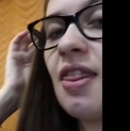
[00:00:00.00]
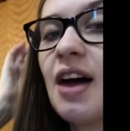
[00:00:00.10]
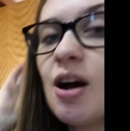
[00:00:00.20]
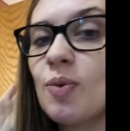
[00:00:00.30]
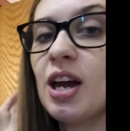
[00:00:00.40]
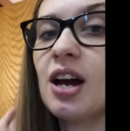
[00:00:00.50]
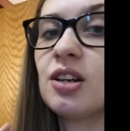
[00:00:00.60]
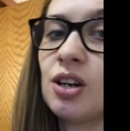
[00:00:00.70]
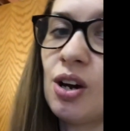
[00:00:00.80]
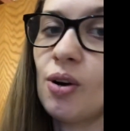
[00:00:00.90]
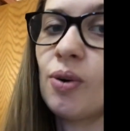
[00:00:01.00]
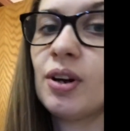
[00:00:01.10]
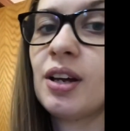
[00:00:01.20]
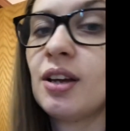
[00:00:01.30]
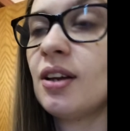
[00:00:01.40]
That way I
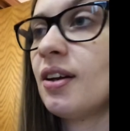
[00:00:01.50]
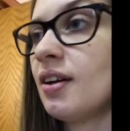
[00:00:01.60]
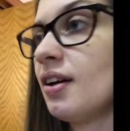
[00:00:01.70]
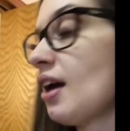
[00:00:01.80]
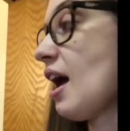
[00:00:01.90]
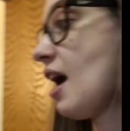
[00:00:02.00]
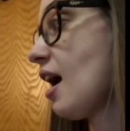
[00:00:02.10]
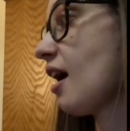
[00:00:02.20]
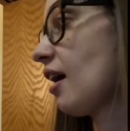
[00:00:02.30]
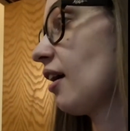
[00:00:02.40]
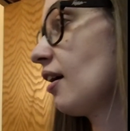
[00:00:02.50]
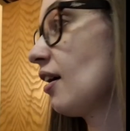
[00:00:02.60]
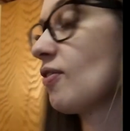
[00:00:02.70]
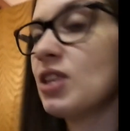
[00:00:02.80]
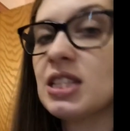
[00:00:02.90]
know, hey,
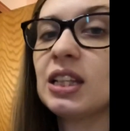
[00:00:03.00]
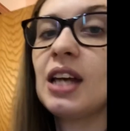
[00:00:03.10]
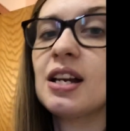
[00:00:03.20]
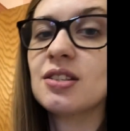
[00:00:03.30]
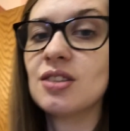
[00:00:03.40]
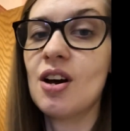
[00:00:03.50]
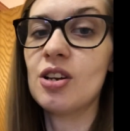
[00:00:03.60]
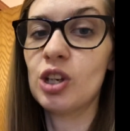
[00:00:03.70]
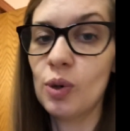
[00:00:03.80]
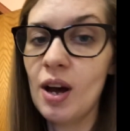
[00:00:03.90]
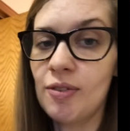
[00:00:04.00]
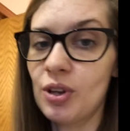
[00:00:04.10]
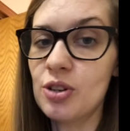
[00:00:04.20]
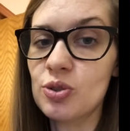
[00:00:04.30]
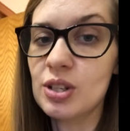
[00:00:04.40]
if this light is on, you have
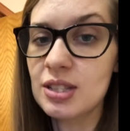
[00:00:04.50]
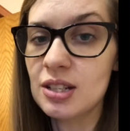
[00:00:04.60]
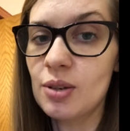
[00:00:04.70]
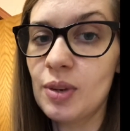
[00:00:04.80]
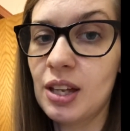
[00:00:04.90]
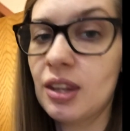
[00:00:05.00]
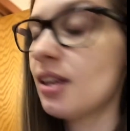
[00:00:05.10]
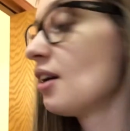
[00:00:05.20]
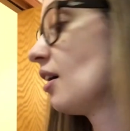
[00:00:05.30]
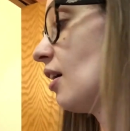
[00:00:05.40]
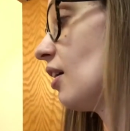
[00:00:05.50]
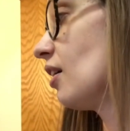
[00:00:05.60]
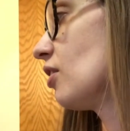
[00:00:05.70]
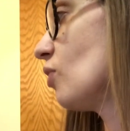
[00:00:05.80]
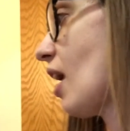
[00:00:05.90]
laundry to deal with.
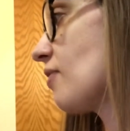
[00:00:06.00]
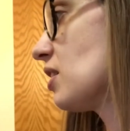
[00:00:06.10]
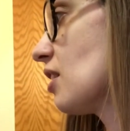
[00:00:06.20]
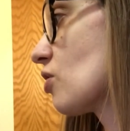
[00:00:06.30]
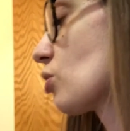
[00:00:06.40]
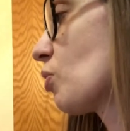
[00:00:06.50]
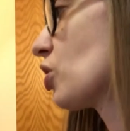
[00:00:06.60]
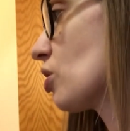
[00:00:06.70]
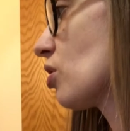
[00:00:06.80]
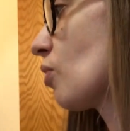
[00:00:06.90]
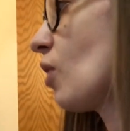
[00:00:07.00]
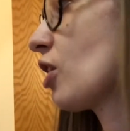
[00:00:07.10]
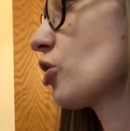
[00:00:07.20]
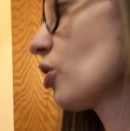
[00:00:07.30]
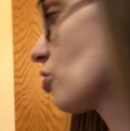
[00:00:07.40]
You have to either switch it to the washer or